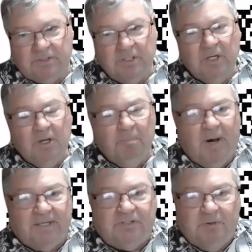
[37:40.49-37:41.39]

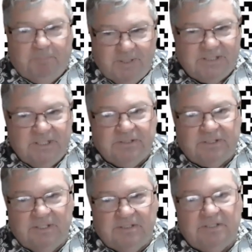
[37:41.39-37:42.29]
but to
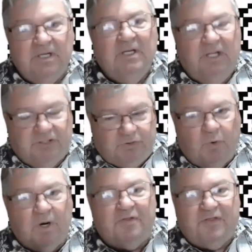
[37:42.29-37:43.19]
businesses, it's
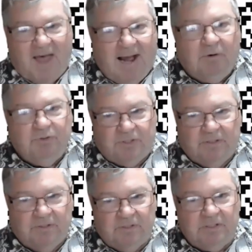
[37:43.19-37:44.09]
worth
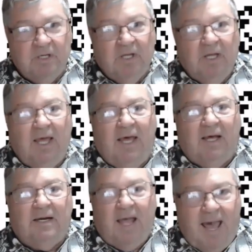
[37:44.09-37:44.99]
thousands. And
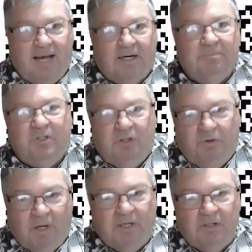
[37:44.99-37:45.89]
Adam, do you
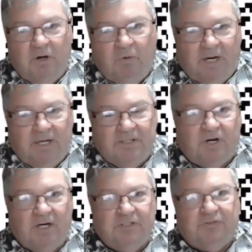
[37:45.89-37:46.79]
want to know what I
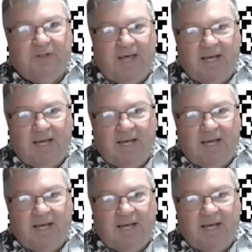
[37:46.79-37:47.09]
charge for that?